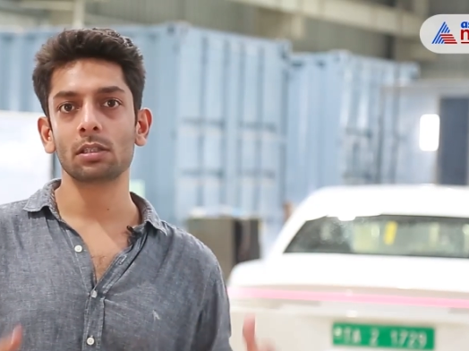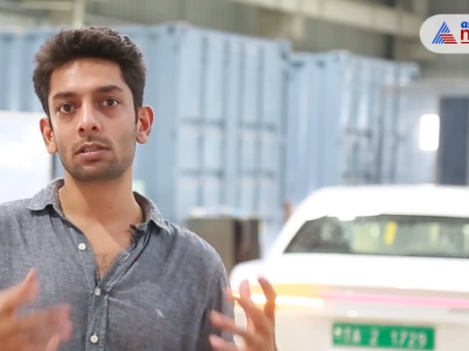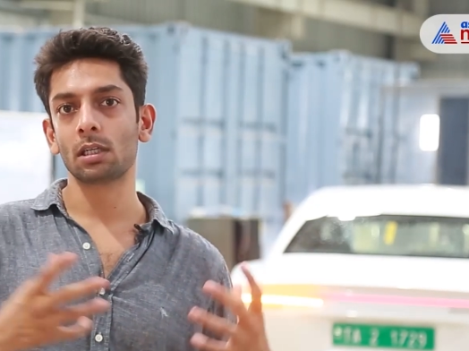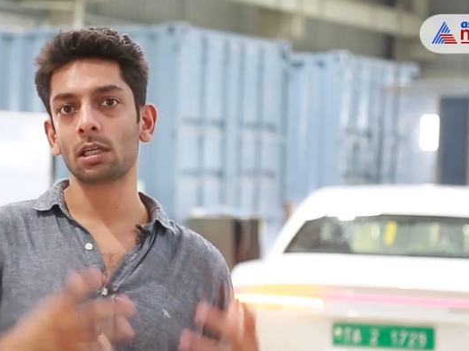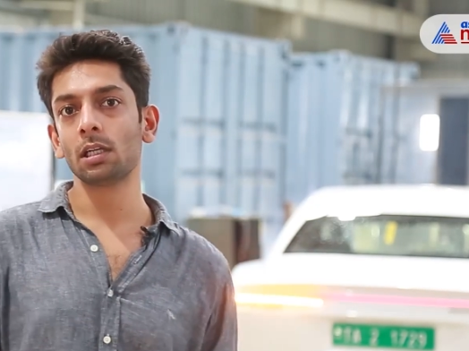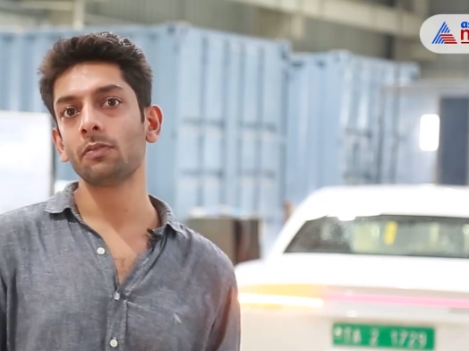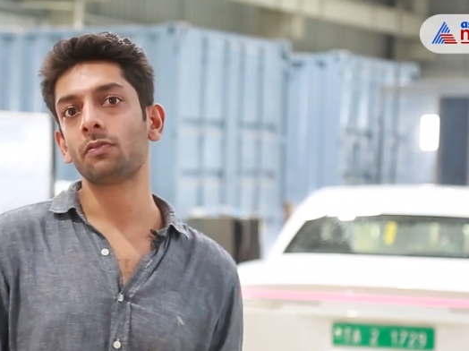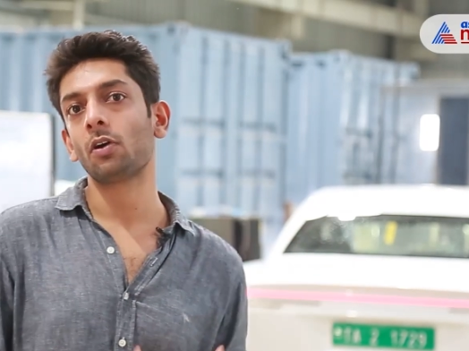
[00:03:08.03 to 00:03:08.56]
It's
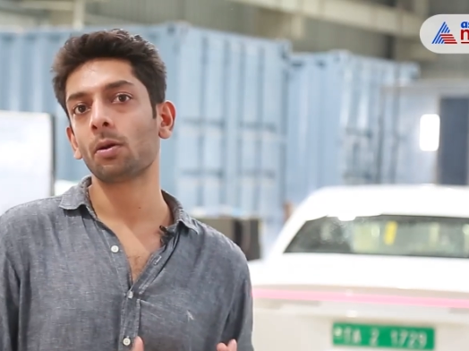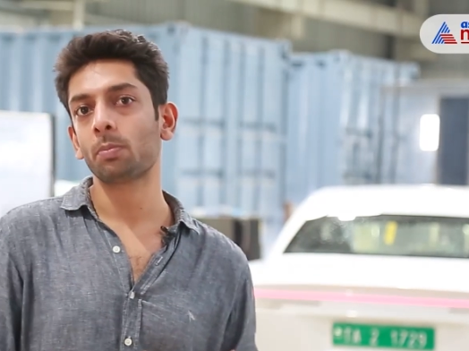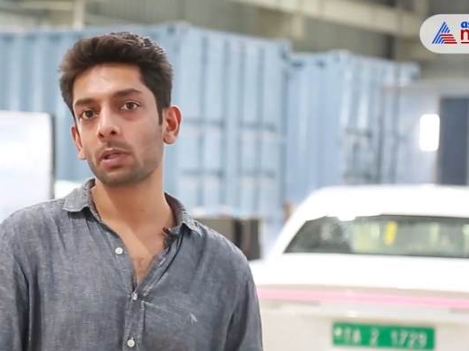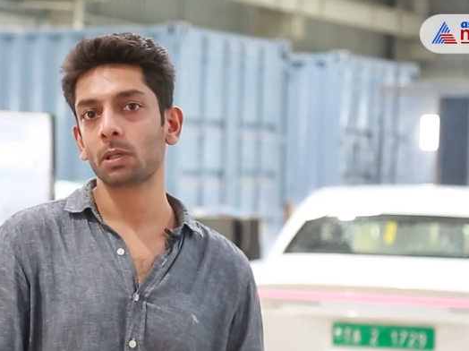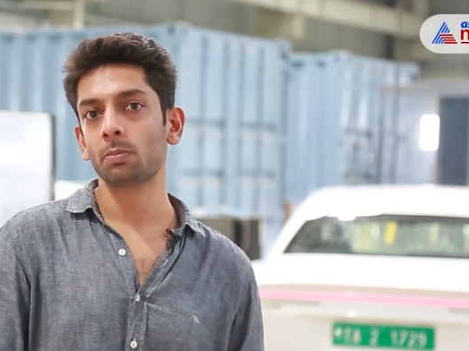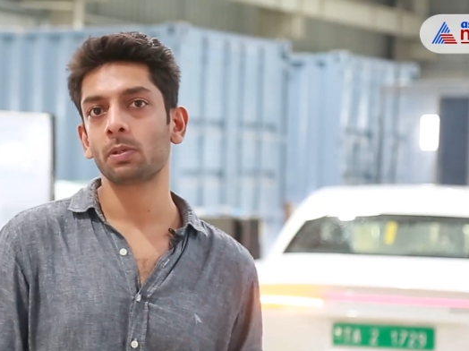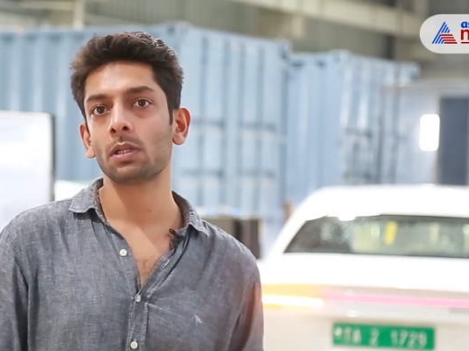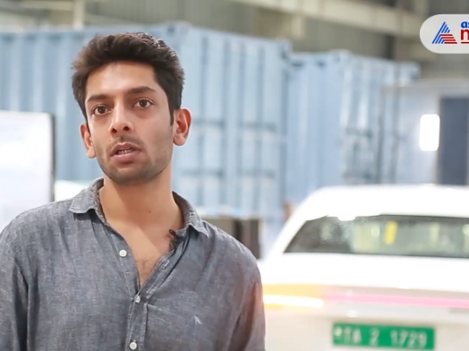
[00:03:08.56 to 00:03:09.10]
really for
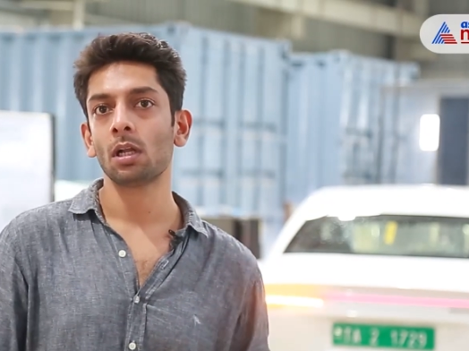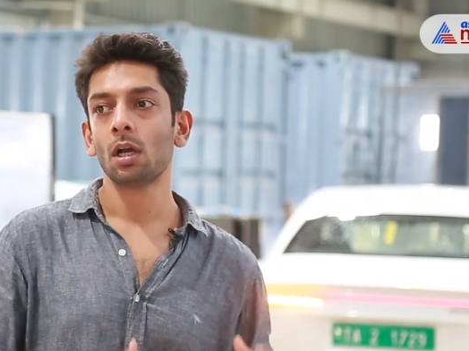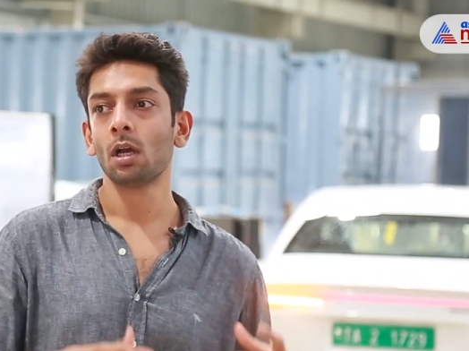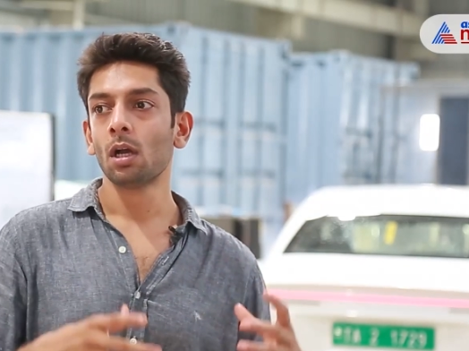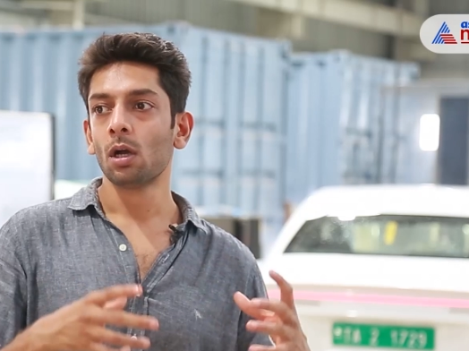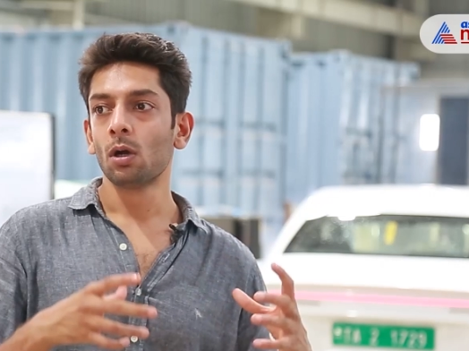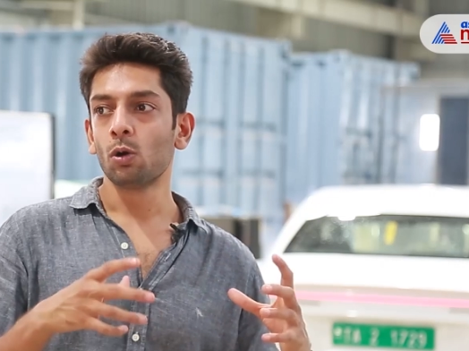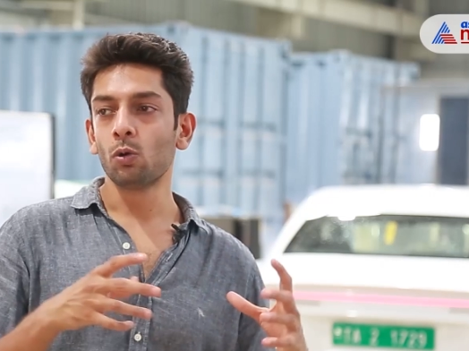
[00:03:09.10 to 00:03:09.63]
people
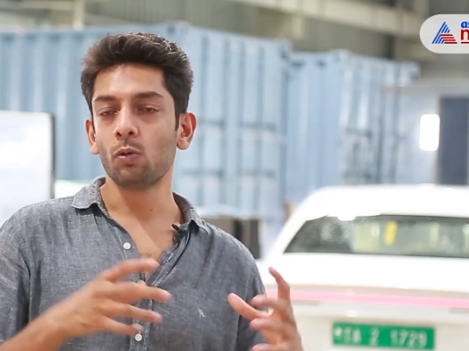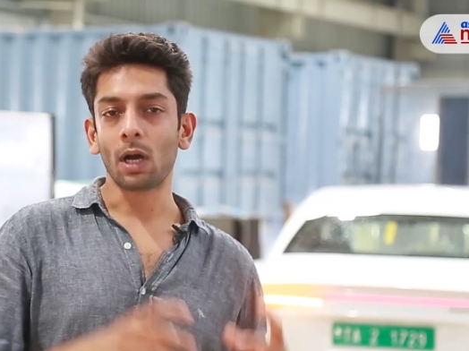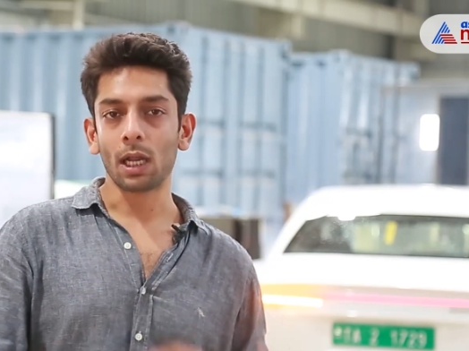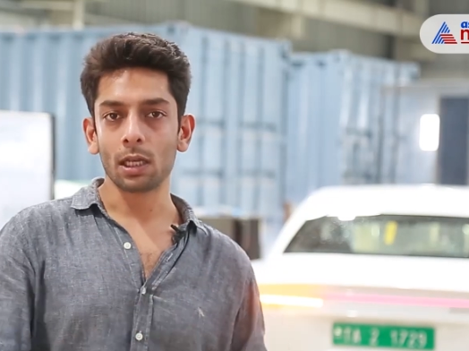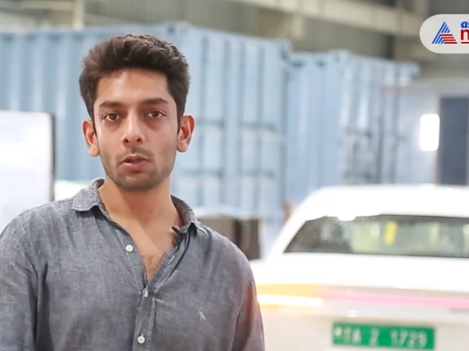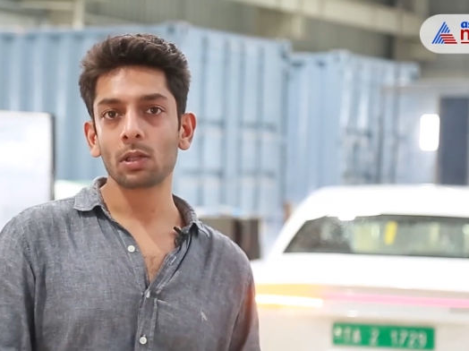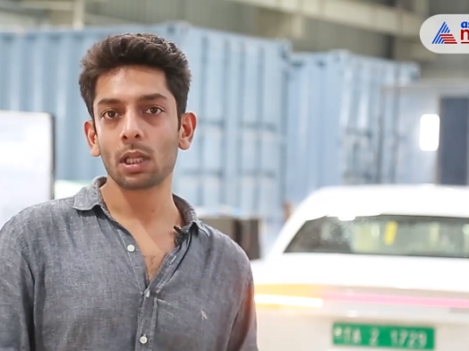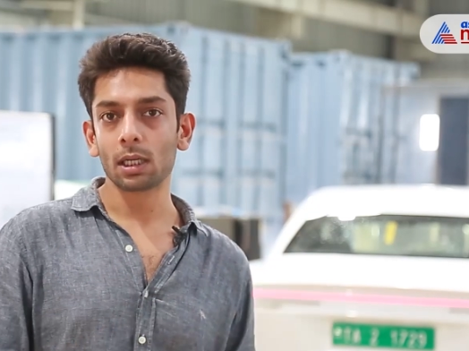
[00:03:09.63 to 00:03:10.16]
who
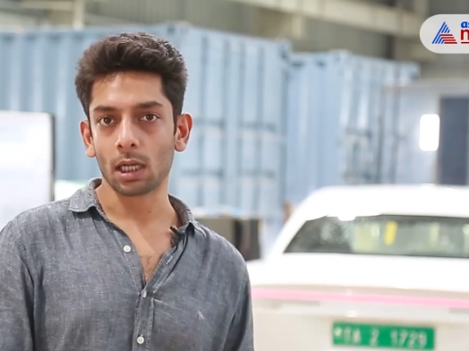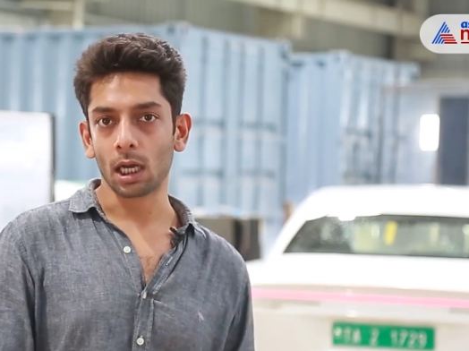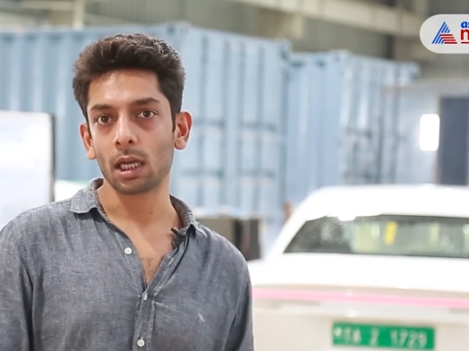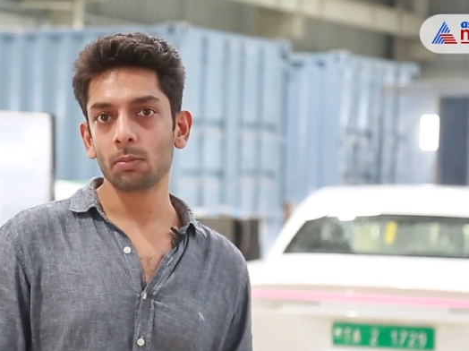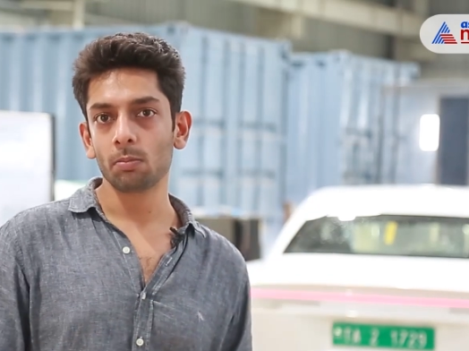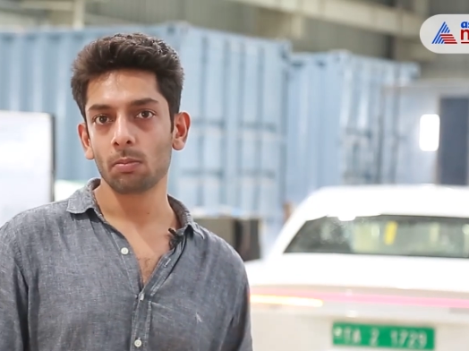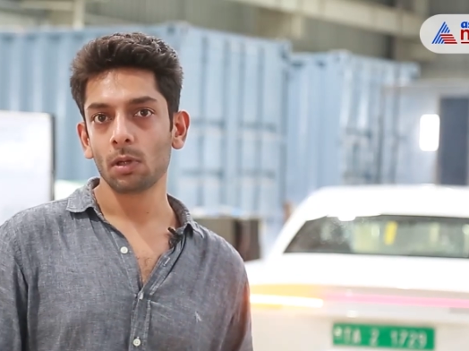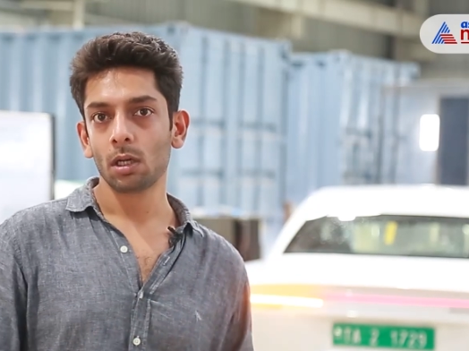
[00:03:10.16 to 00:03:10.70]
value their
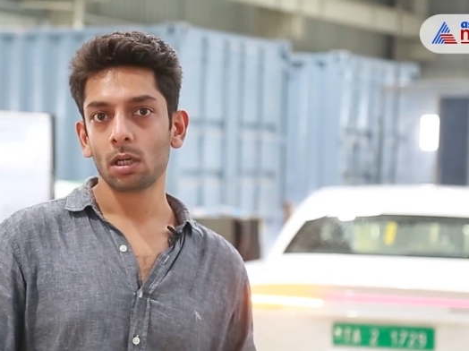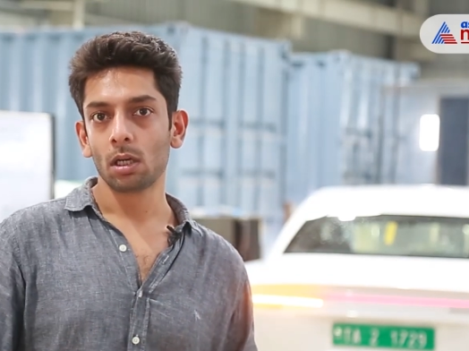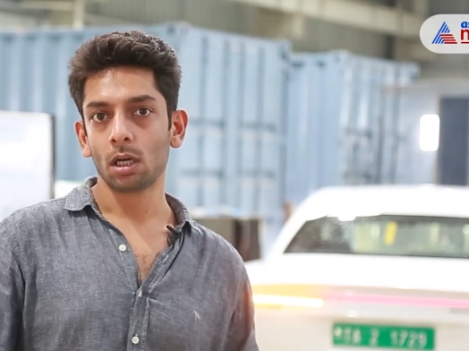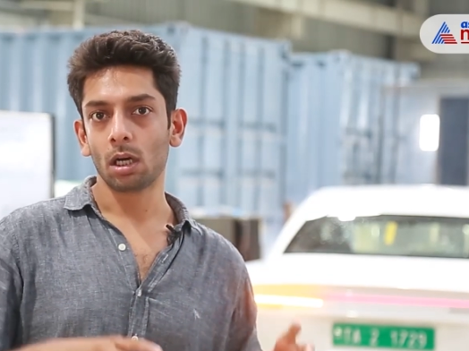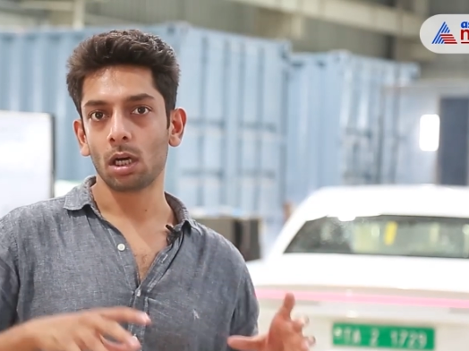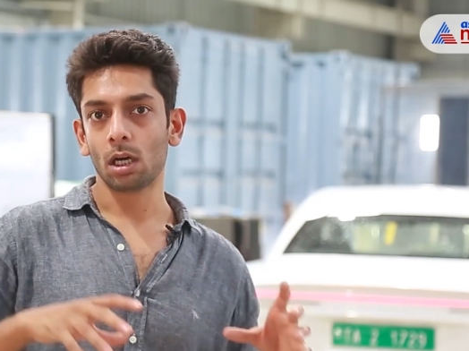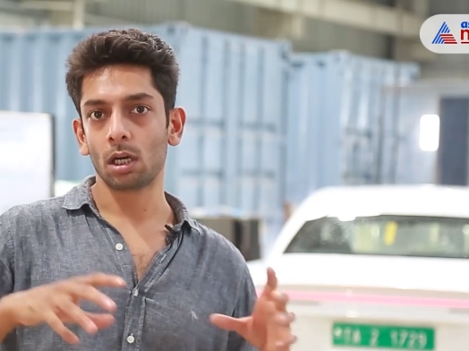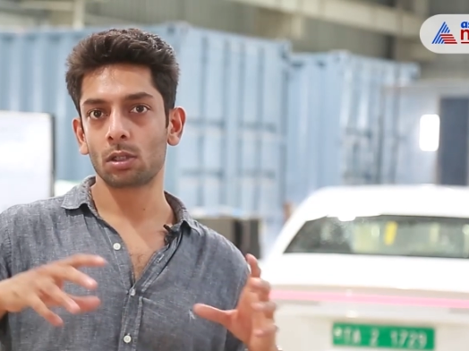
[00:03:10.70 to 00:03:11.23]
time
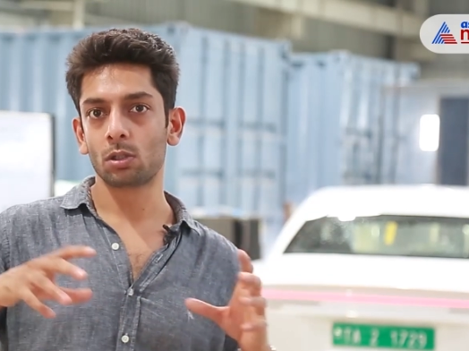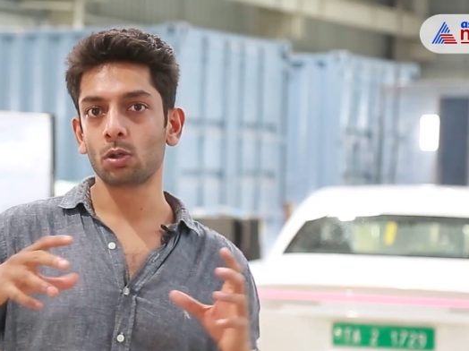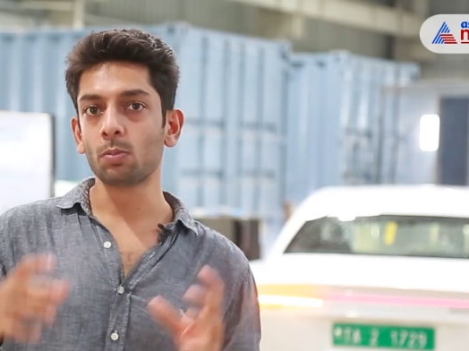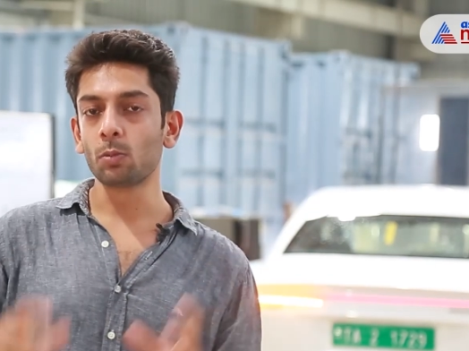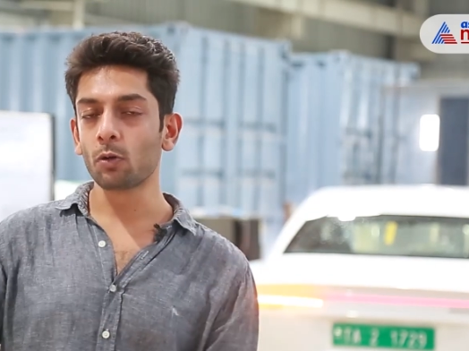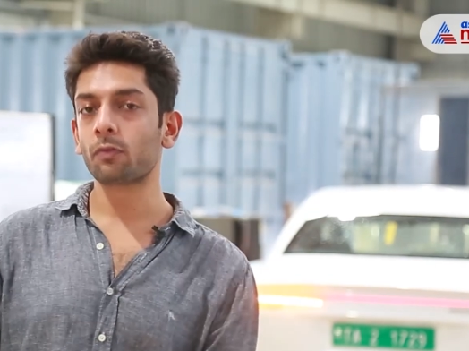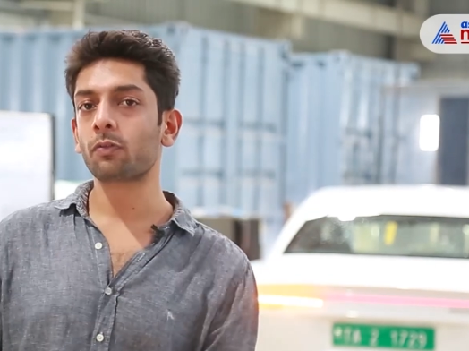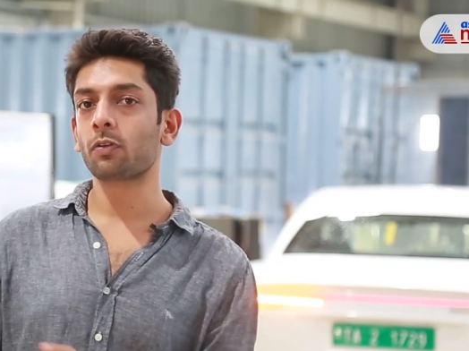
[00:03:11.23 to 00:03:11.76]
to
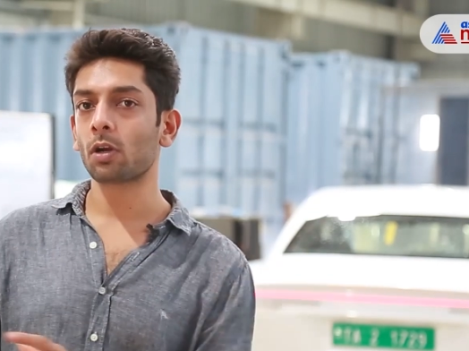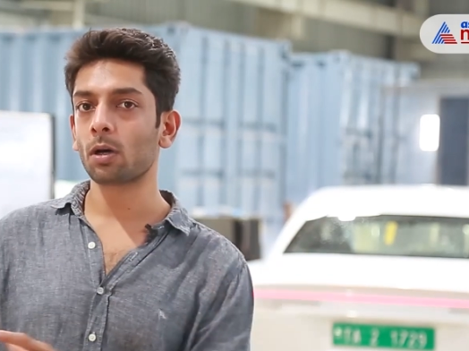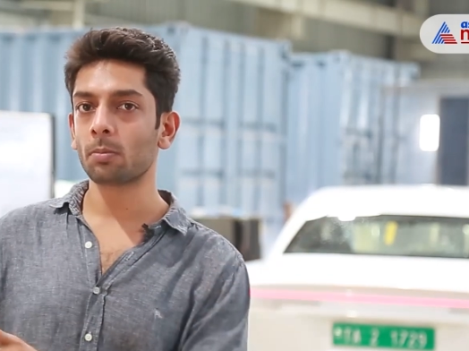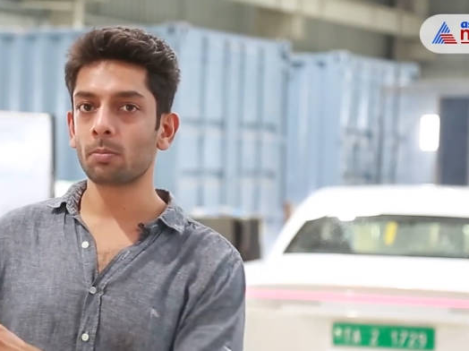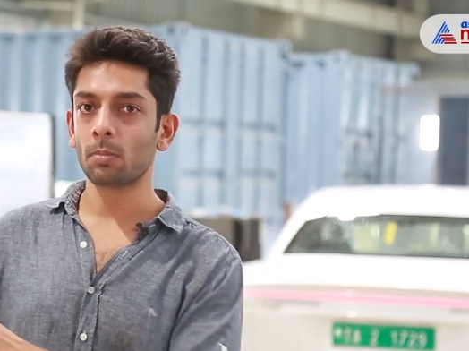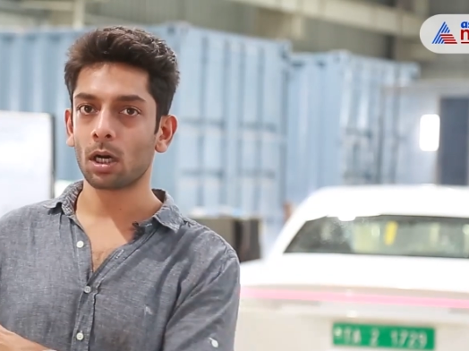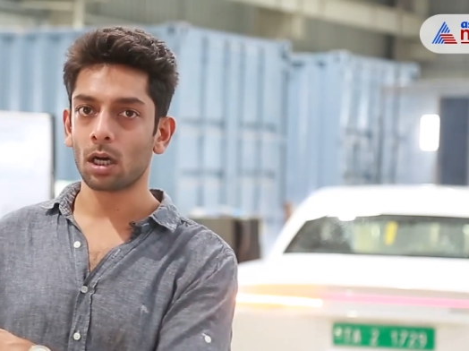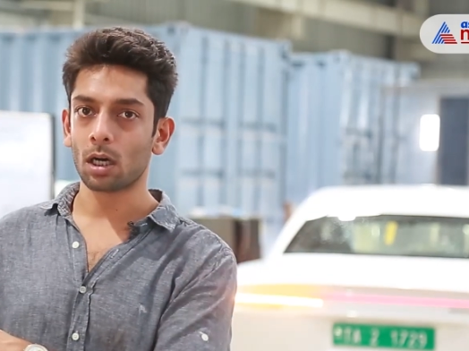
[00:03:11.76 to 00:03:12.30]
move from